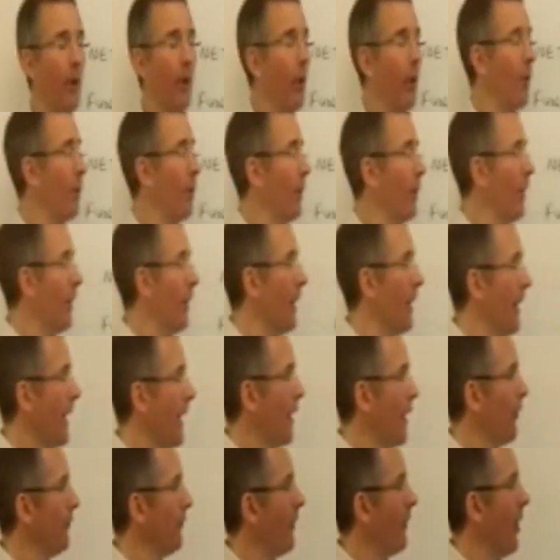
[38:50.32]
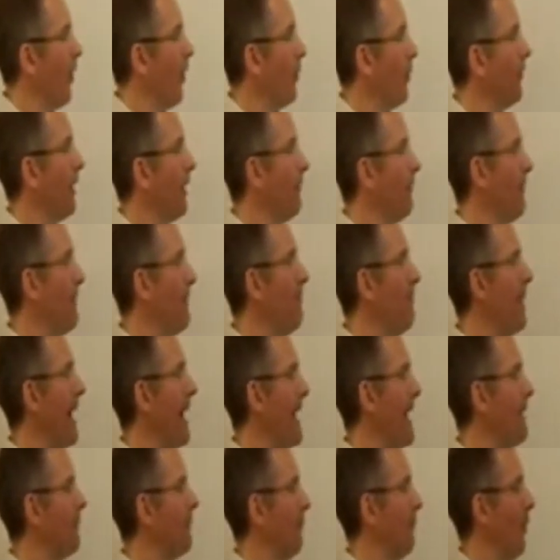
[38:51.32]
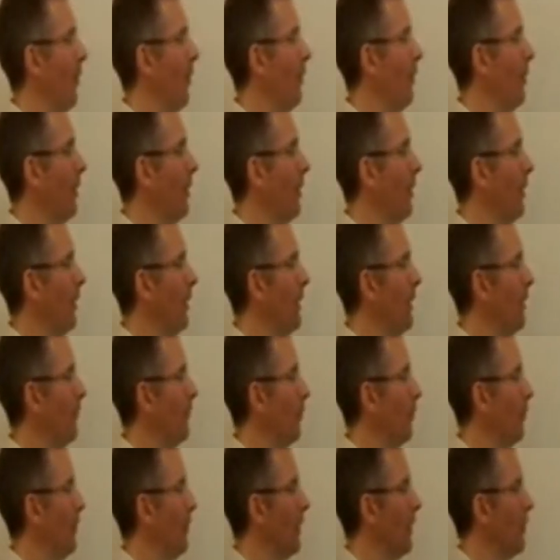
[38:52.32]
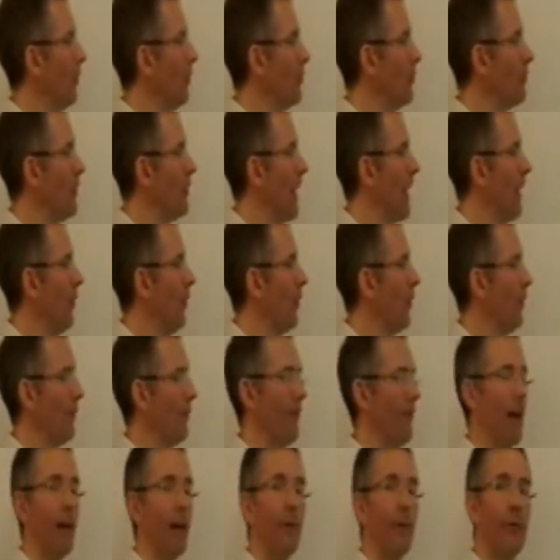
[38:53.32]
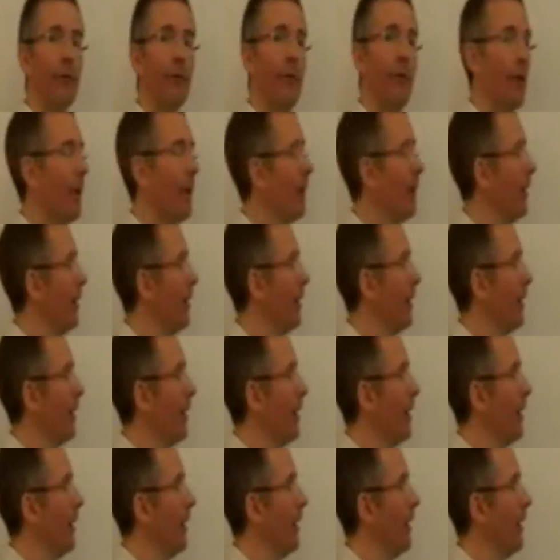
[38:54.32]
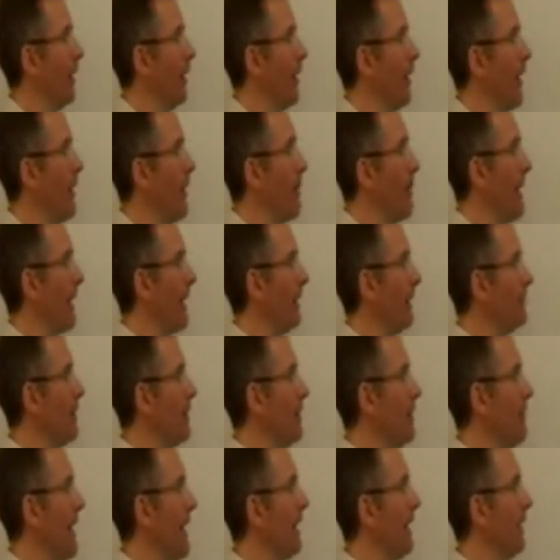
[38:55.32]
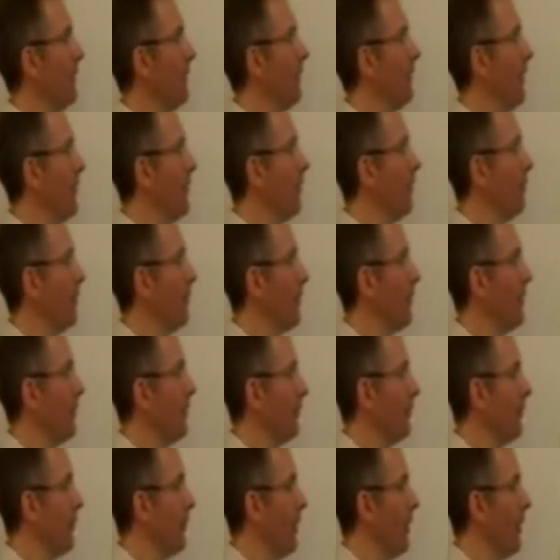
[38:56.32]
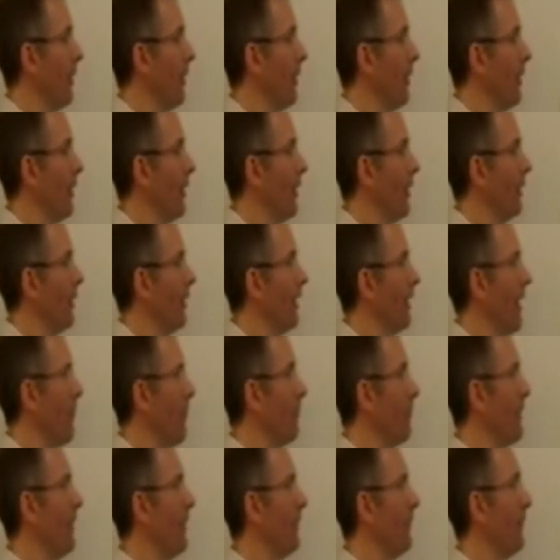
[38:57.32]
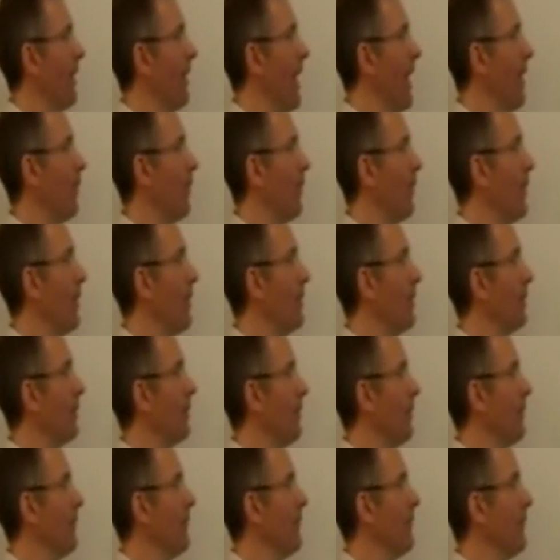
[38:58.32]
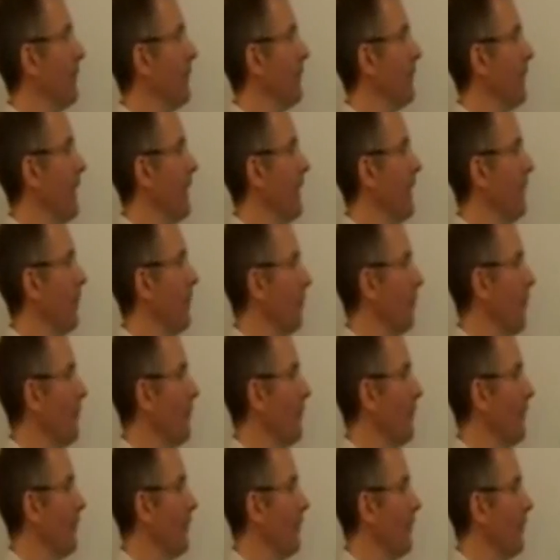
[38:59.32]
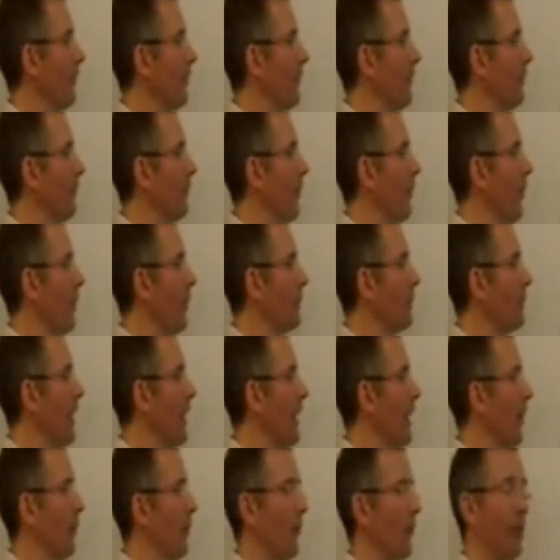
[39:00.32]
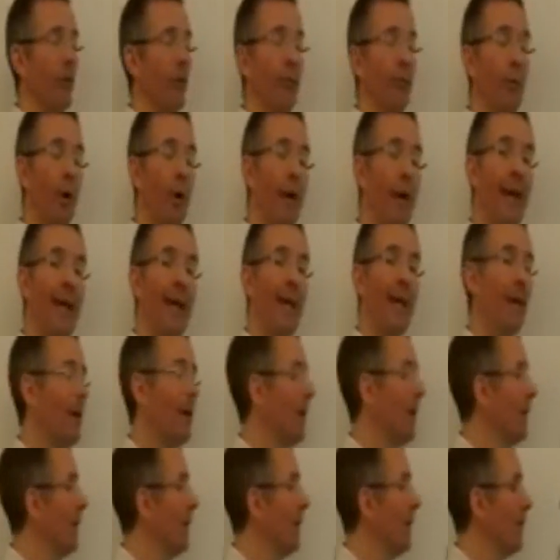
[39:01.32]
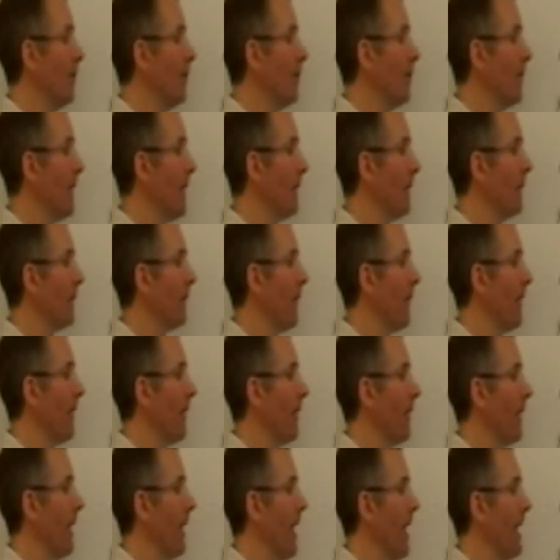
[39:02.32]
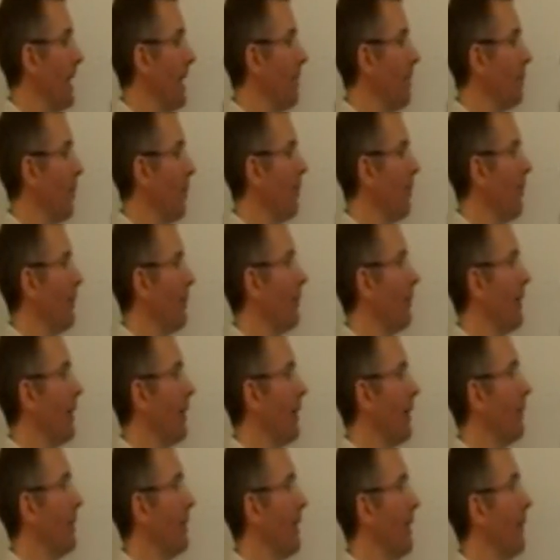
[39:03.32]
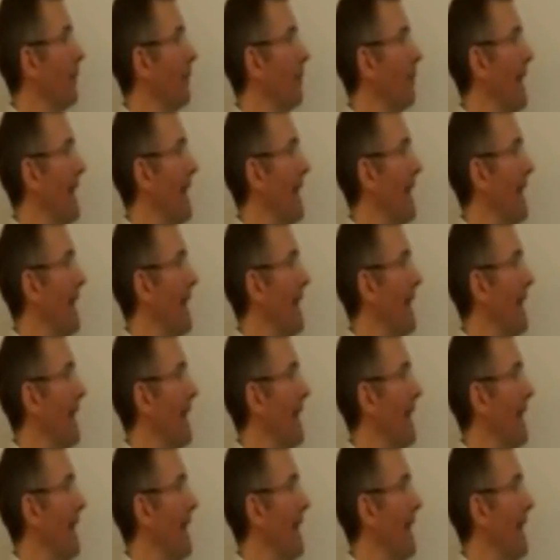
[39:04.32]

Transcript: So how's the whole thing been paid for is normally called shareholders' funds. And the balance sheet balances because the company's net worth is equivalent to what shareholders have put in, plus any profits the company has